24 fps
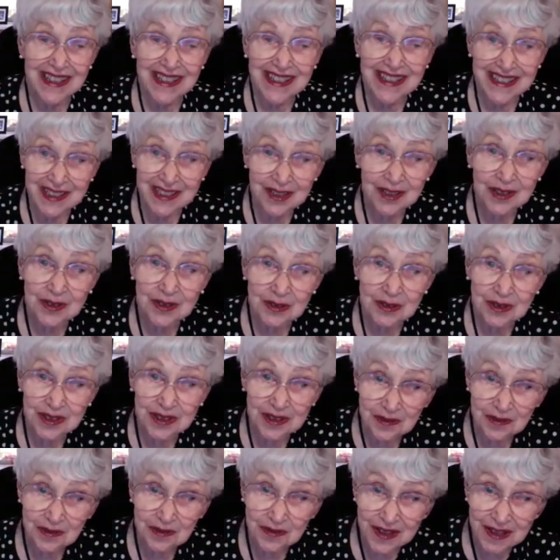is
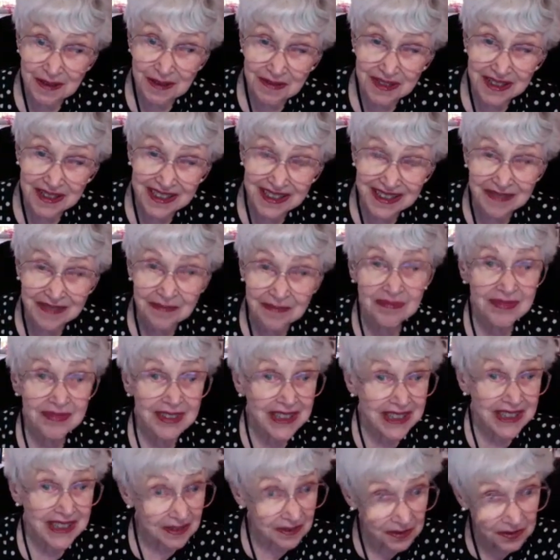coded feminine,
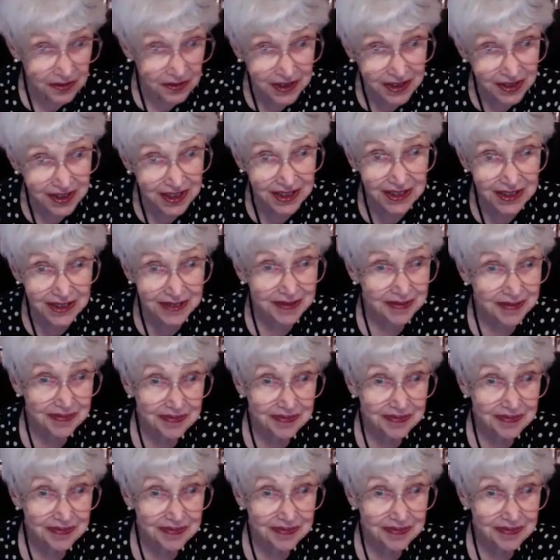inferior.